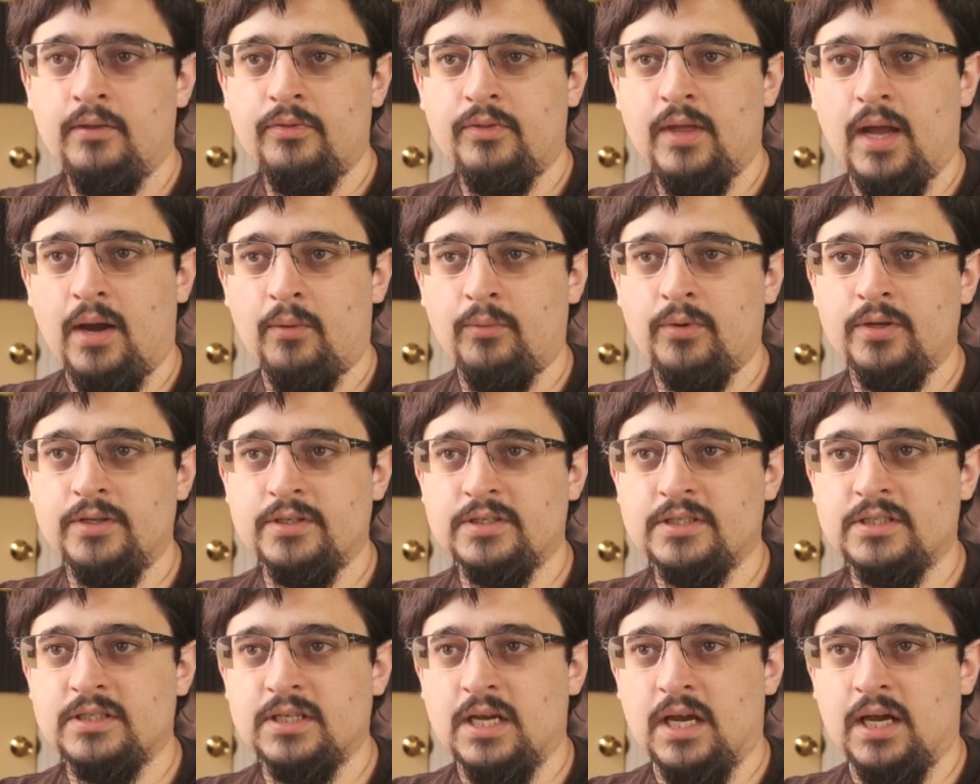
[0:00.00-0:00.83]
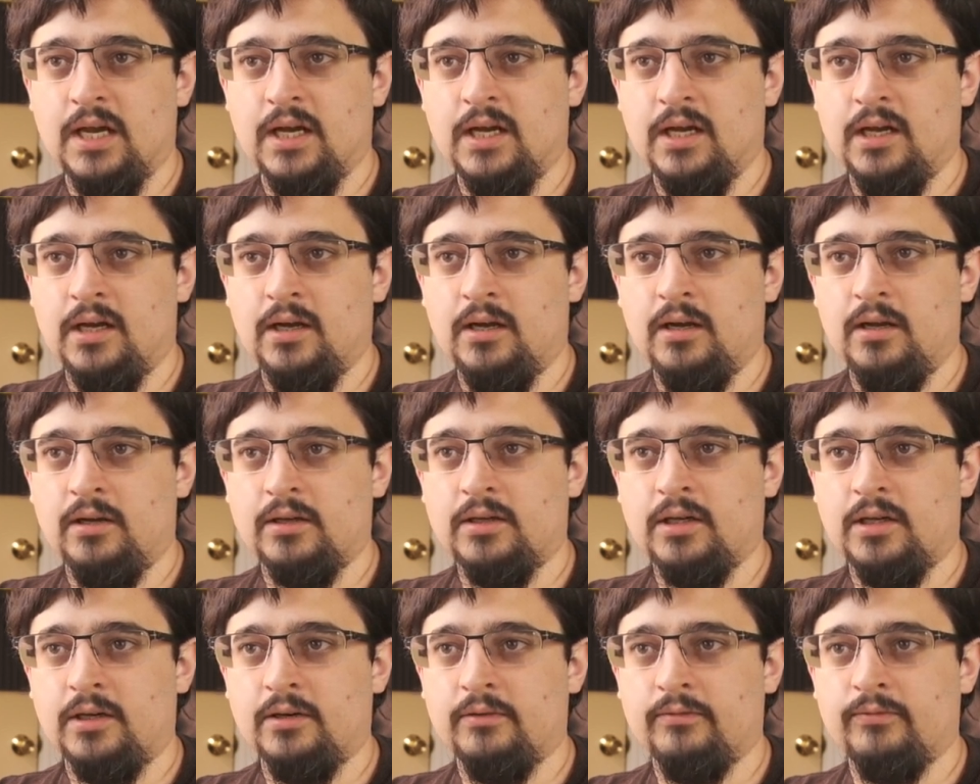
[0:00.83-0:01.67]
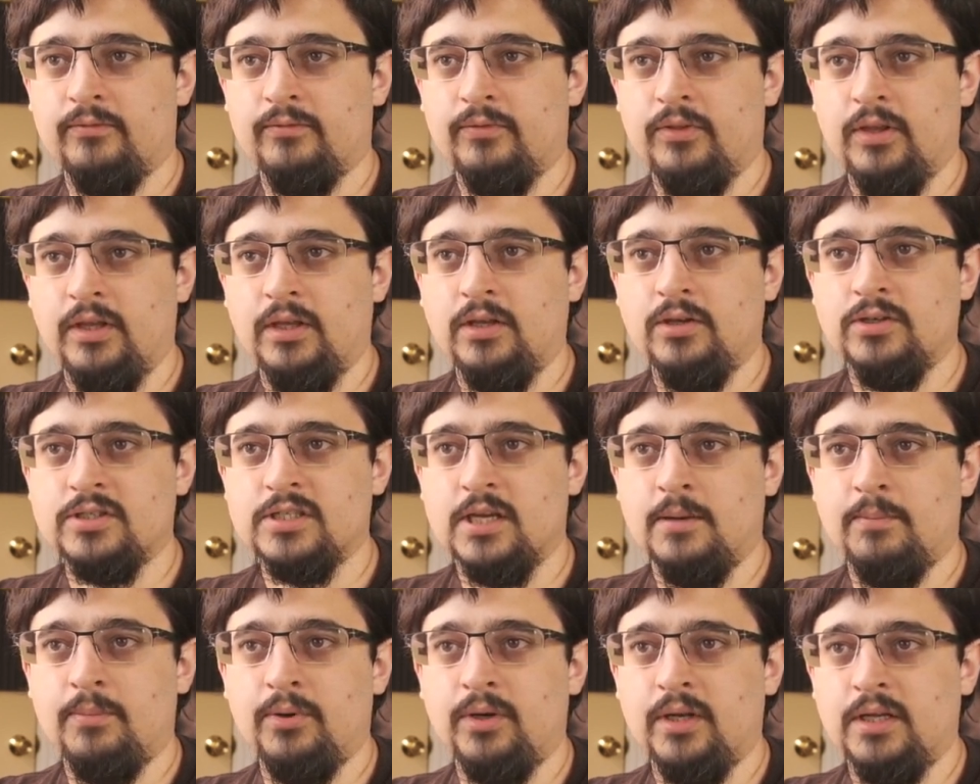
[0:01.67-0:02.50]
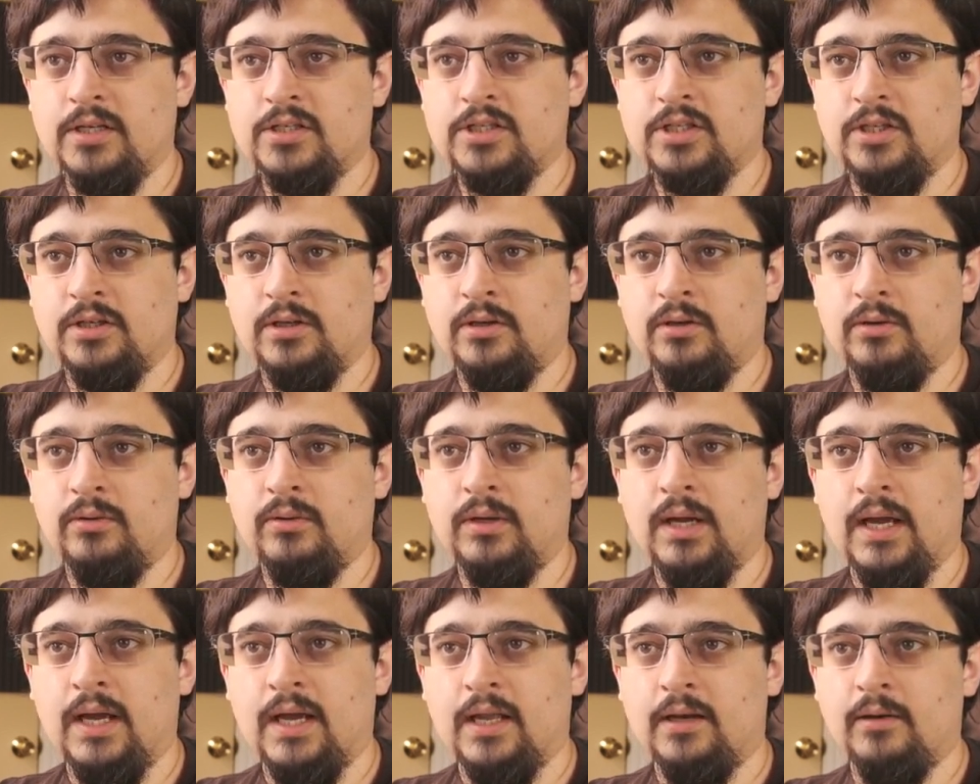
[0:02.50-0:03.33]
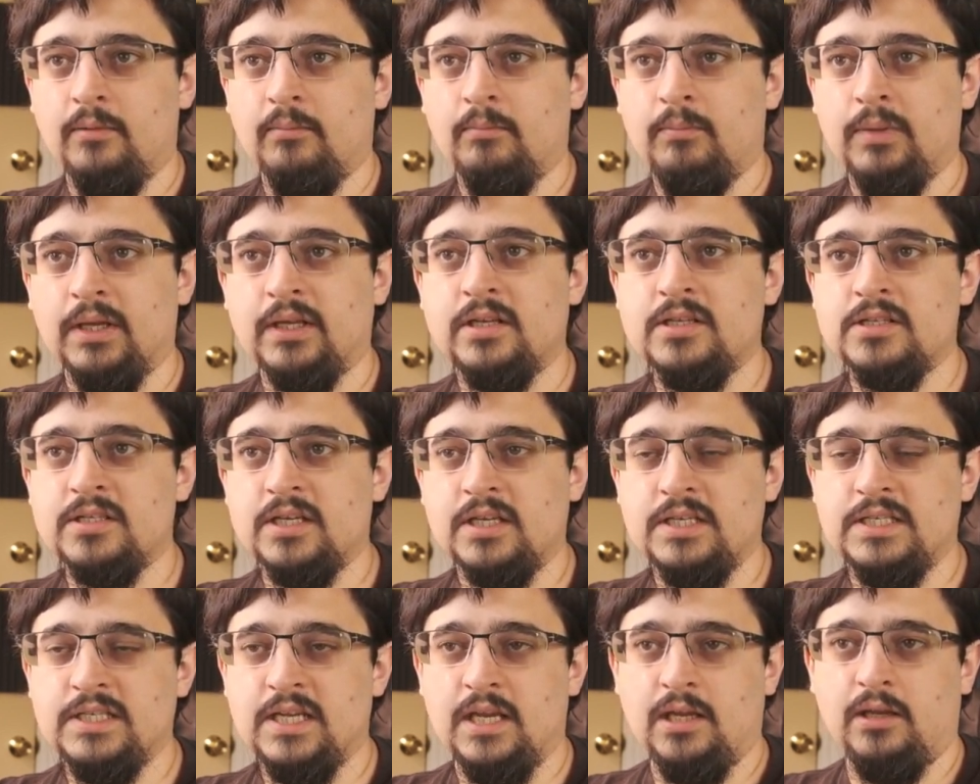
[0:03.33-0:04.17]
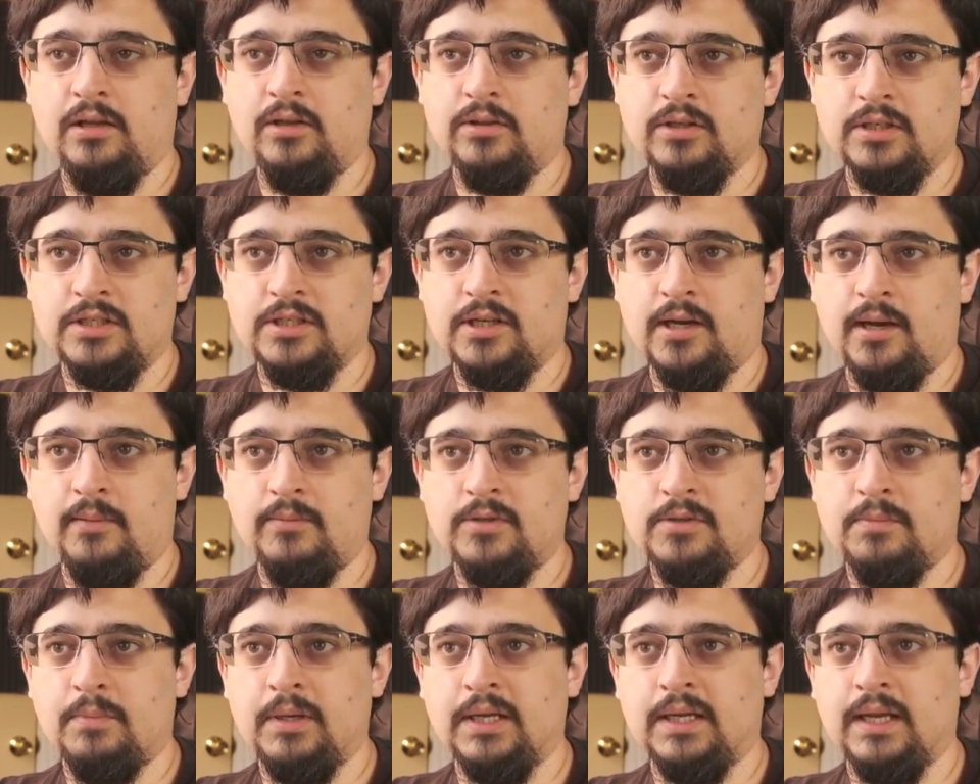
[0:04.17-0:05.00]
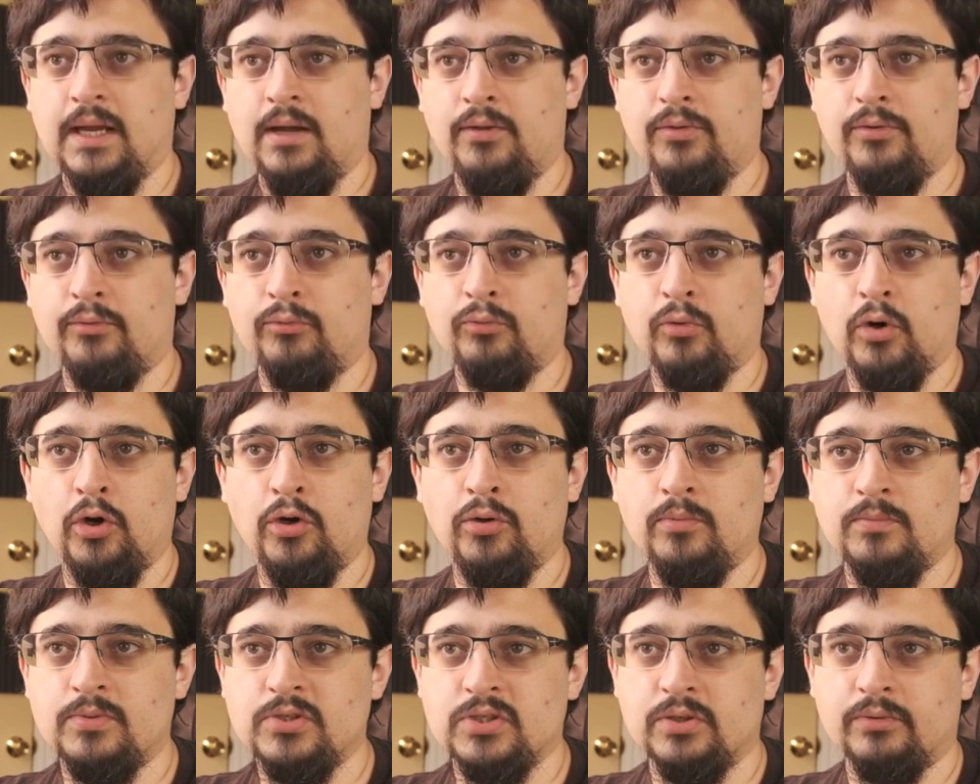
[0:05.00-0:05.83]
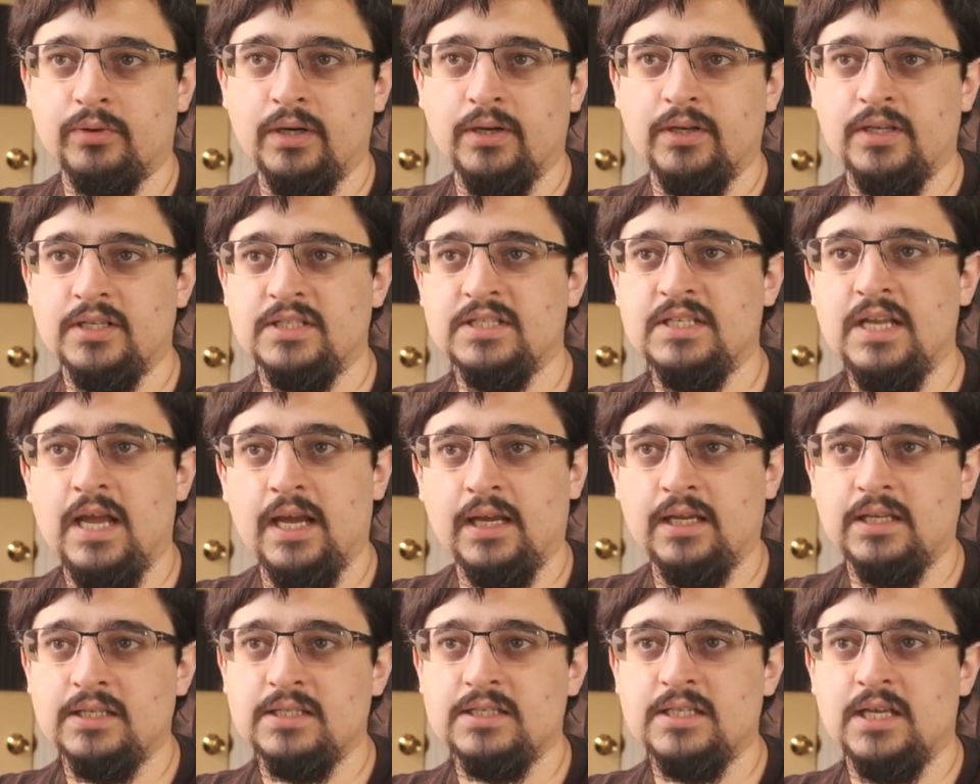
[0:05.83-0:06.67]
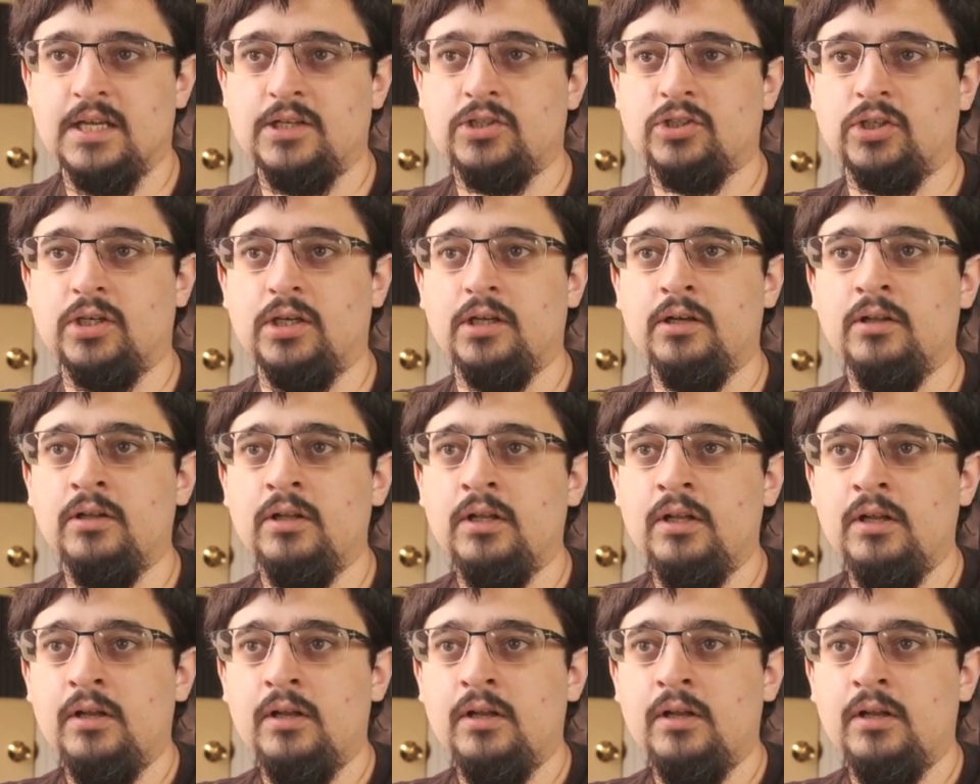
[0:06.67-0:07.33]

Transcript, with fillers: that was uh, kind of the use I put it to and because I'd taken the time to pick out the ropes around his neck etc